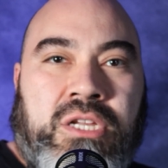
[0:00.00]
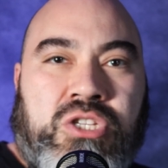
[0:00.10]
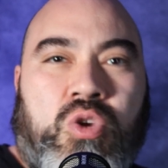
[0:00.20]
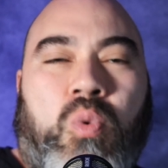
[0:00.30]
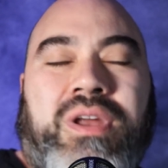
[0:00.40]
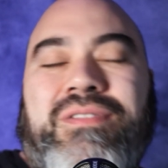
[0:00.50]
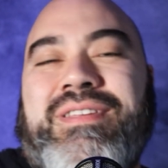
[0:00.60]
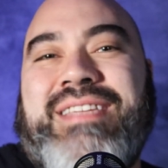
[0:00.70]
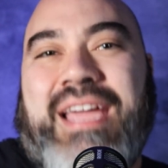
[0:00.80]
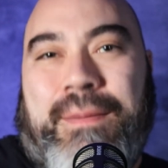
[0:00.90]
So what do the
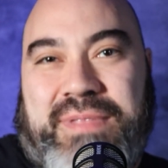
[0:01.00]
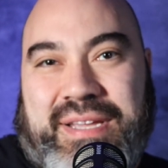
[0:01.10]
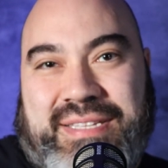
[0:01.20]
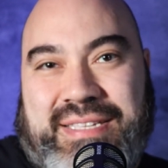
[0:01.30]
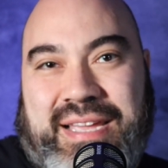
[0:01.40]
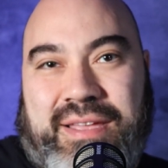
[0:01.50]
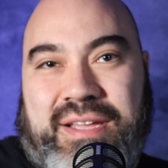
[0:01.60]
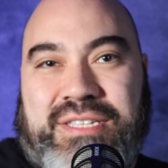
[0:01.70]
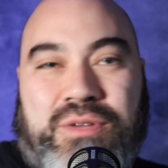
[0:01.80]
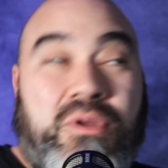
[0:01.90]
skeptics say?
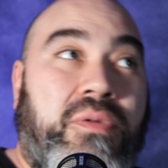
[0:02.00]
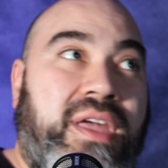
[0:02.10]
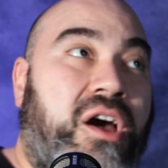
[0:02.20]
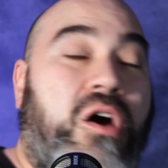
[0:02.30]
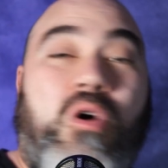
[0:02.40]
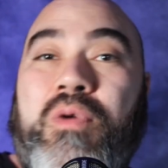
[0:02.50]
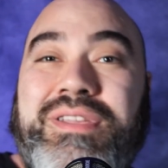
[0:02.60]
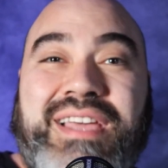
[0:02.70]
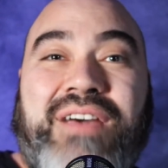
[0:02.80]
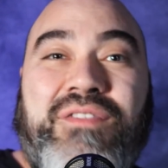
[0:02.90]
Because you know they always
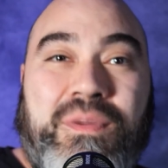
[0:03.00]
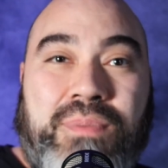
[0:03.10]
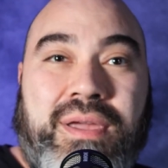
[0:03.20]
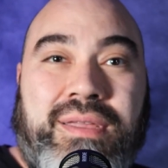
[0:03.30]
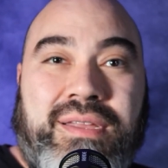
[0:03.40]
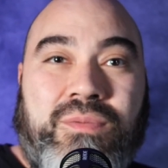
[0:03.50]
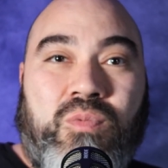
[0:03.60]
have an opinion.